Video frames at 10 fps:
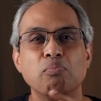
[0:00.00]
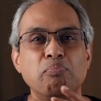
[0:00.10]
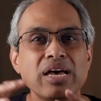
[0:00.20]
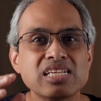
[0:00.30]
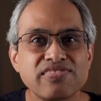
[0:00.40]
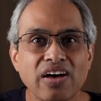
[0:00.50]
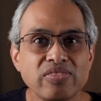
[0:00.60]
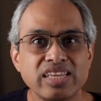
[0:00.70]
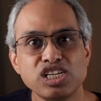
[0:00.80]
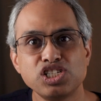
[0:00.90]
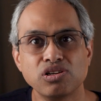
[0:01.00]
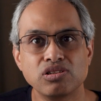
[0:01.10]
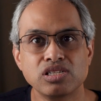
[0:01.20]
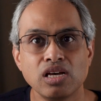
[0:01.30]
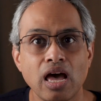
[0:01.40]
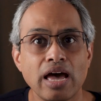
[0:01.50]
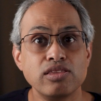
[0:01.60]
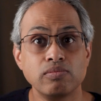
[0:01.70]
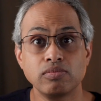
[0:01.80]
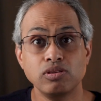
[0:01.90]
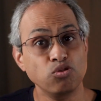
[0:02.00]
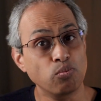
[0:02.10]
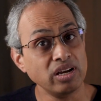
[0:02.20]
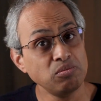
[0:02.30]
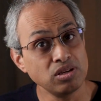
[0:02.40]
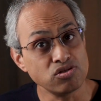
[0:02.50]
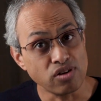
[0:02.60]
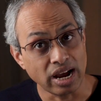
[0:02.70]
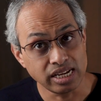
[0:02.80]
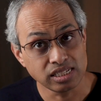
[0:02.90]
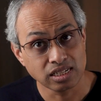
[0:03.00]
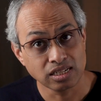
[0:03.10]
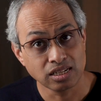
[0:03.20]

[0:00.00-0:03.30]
best foundations. And you might be right,